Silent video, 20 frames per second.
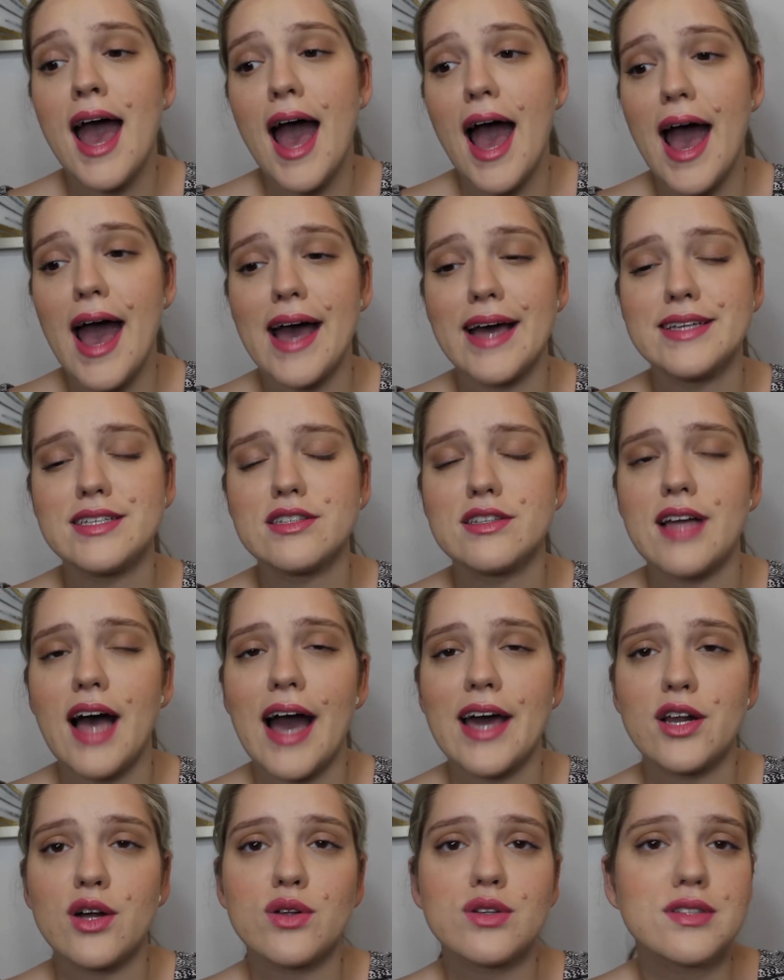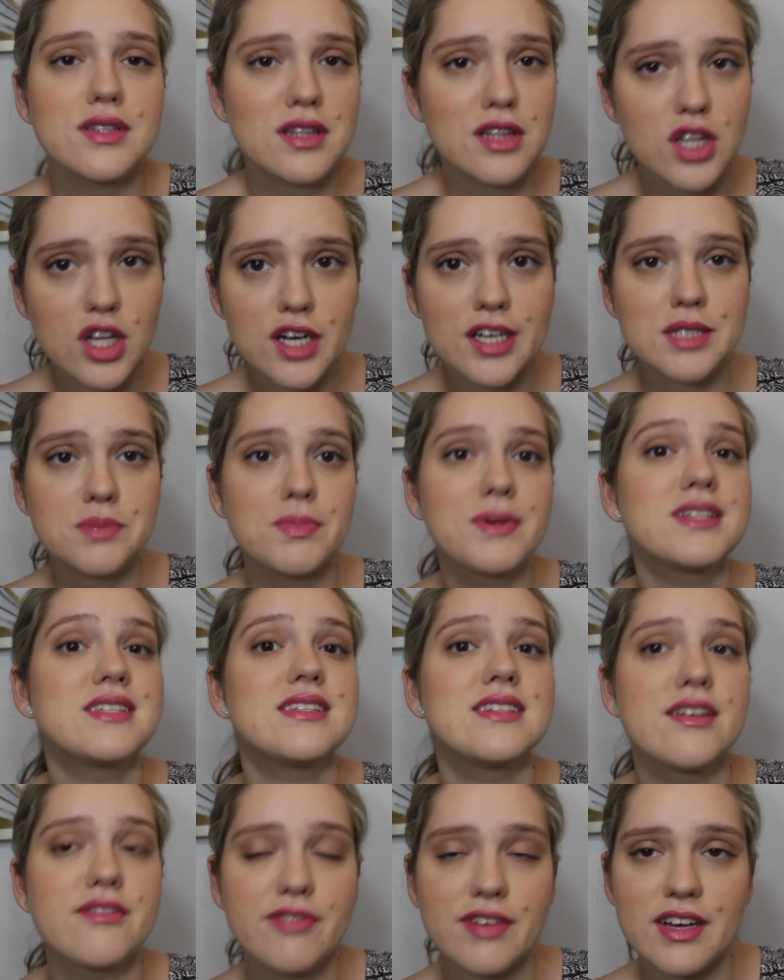and I don't look
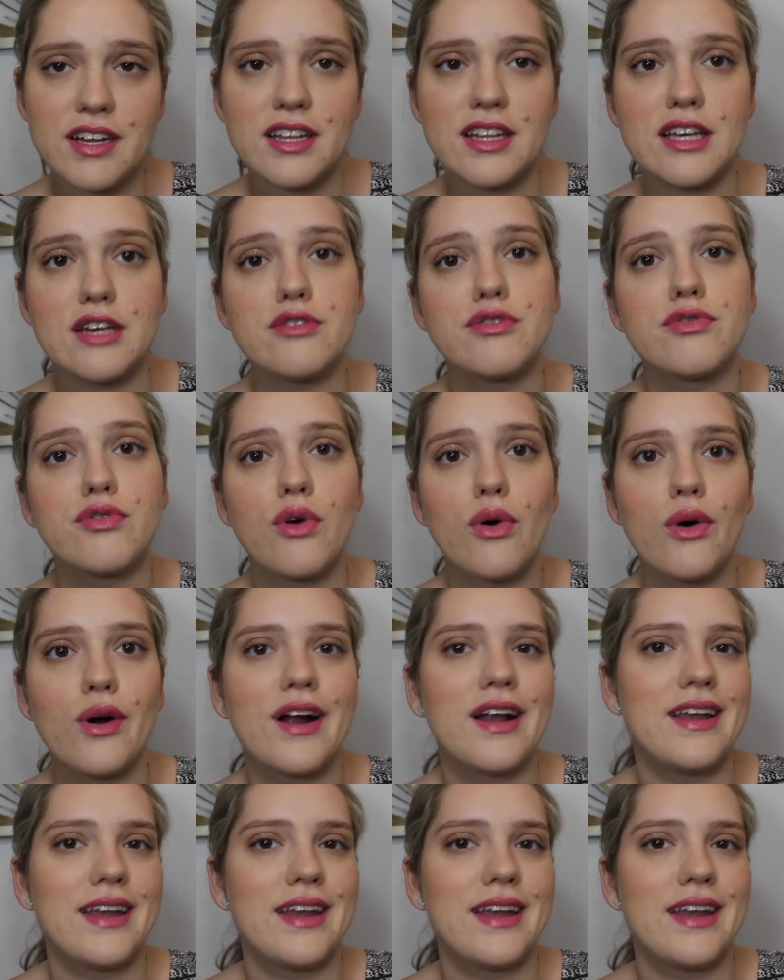specifically for